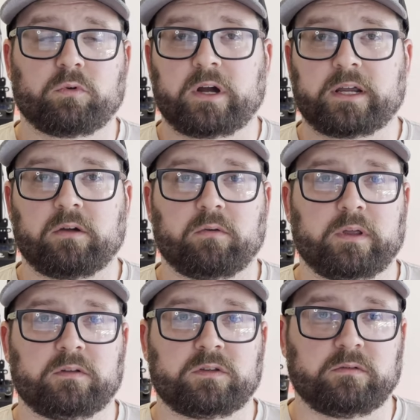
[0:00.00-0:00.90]
where I go
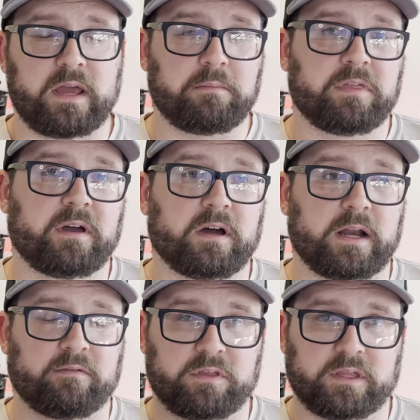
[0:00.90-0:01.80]
into depth on
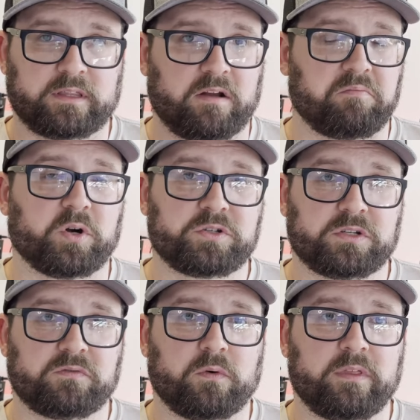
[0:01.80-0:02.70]
everything that I
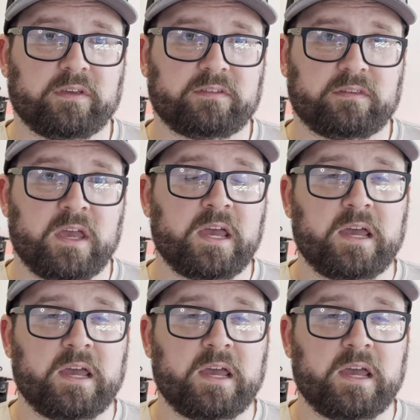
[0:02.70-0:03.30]
purchased for this.